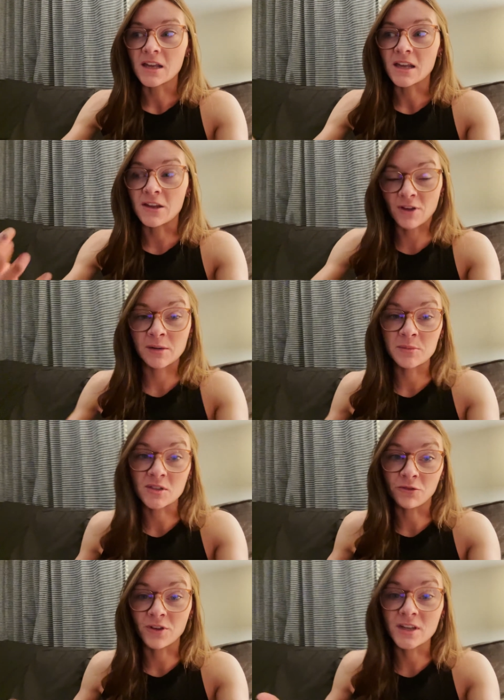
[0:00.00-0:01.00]
he found
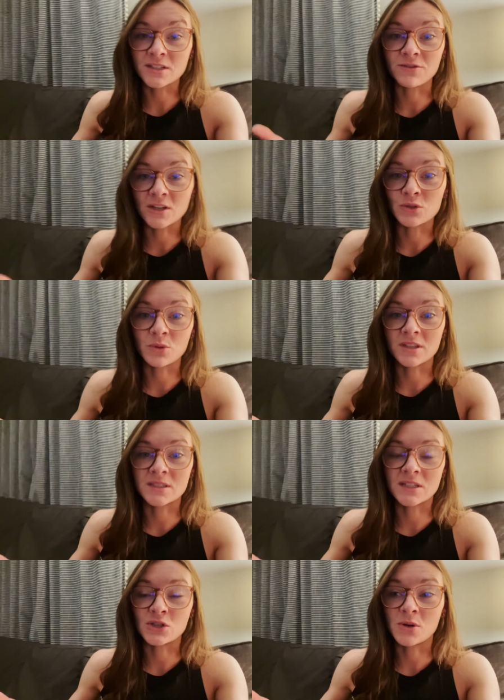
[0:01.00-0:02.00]
himself face to face with
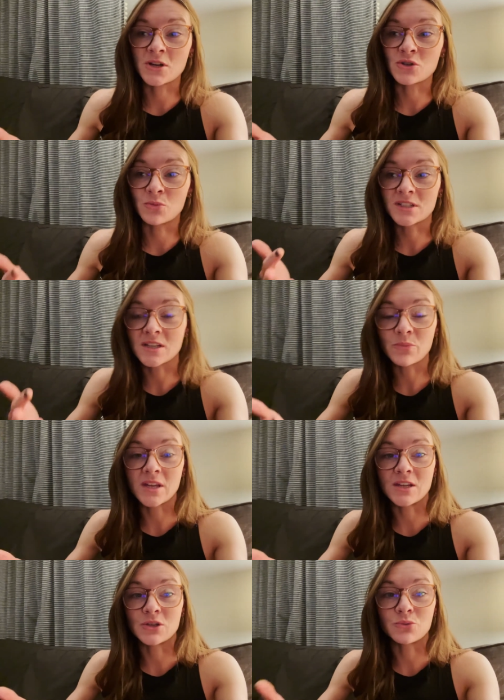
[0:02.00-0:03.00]
this situation where
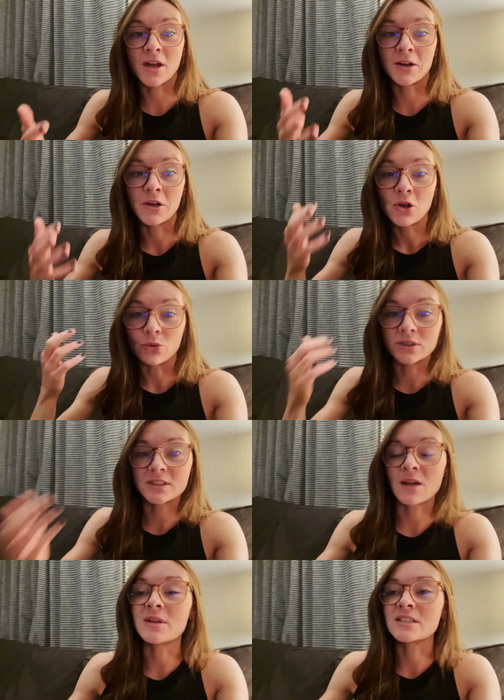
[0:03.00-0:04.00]
something he's read was
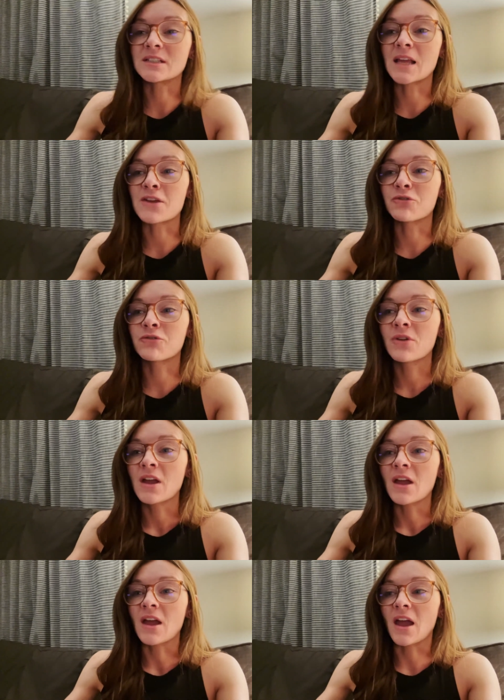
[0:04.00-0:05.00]
coming to life.
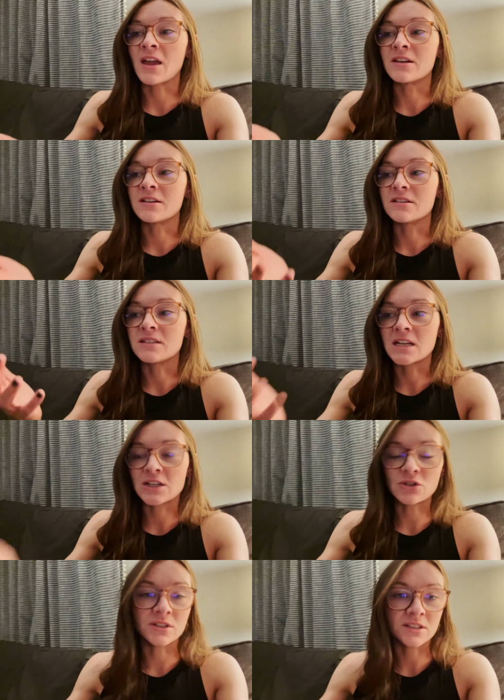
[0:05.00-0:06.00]
And
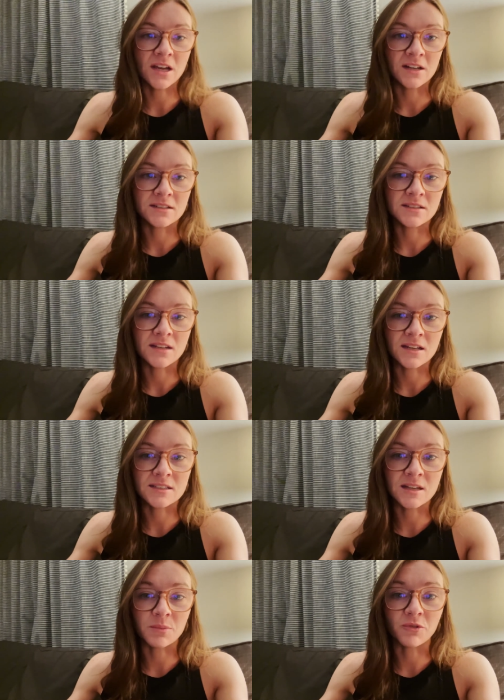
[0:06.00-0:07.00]
Daniel decided to take a
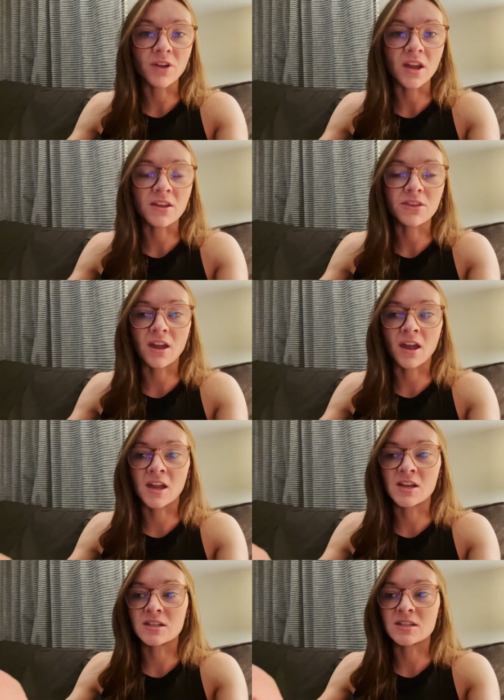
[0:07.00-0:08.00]
step of faith
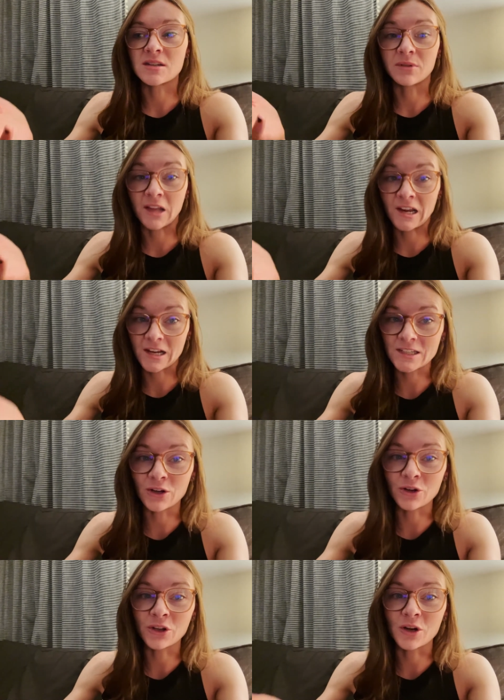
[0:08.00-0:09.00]
and, like I
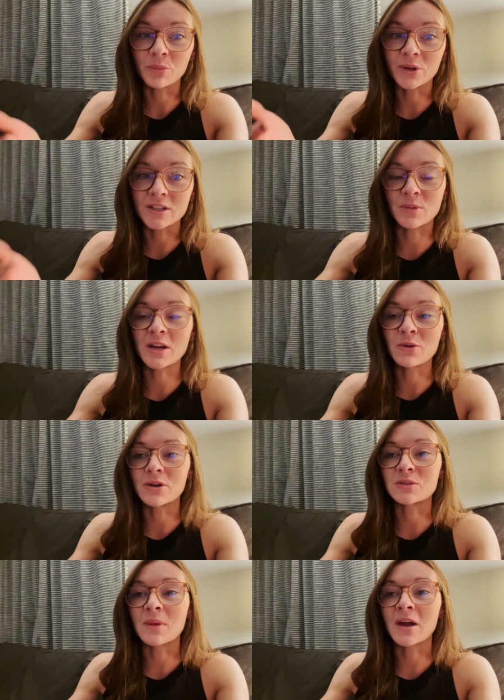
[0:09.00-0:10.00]
said earlier, put his money
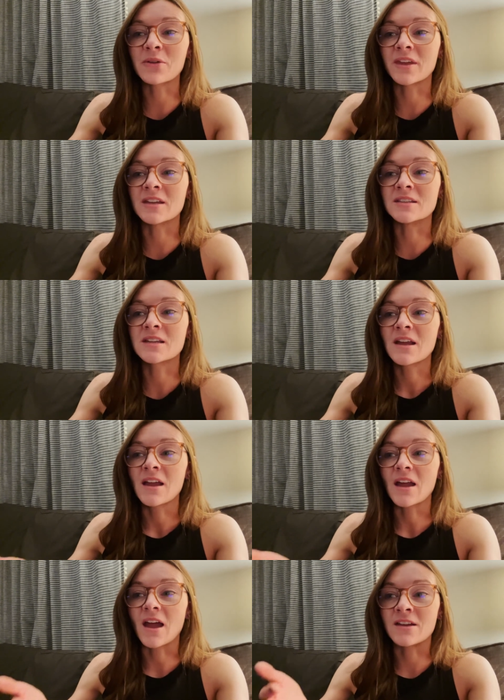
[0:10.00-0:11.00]
where his mouth is
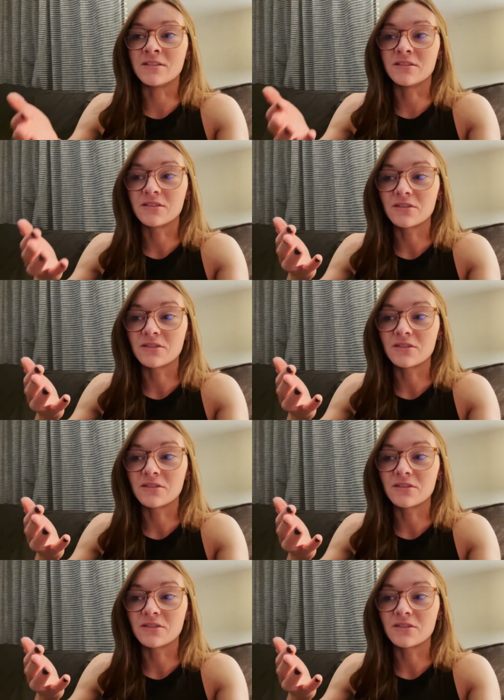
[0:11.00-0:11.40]
and